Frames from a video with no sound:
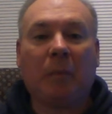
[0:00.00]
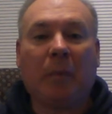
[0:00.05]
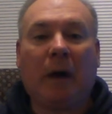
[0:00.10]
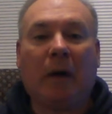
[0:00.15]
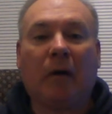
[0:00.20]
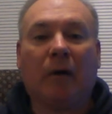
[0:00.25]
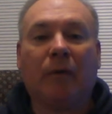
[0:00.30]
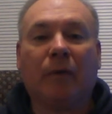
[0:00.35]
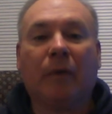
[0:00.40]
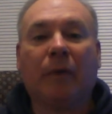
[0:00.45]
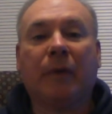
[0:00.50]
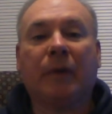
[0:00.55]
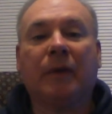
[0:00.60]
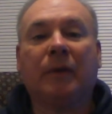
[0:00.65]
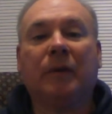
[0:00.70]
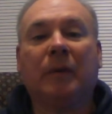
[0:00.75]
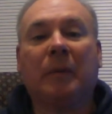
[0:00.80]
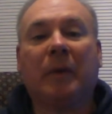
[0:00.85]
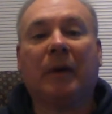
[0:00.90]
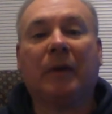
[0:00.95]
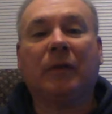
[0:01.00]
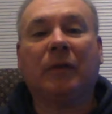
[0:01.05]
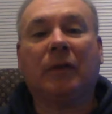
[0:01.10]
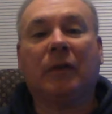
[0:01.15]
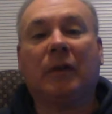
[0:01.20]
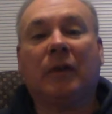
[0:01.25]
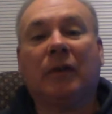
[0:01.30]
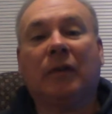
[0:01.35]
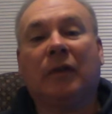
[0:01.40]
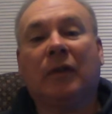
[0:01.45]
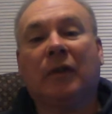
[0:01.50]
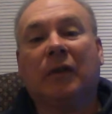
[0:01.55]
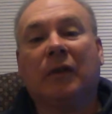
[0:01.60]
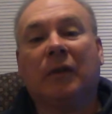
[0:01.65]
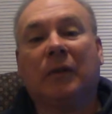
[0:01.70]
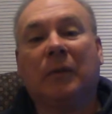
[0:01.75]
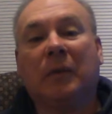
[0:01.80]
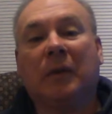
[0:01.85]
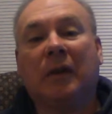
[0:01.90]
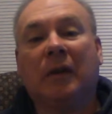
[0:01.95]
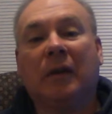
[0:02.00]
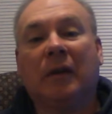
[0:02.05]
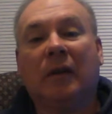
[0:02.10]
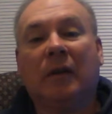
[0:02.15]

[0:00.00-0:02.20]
powerful things about statistics as we get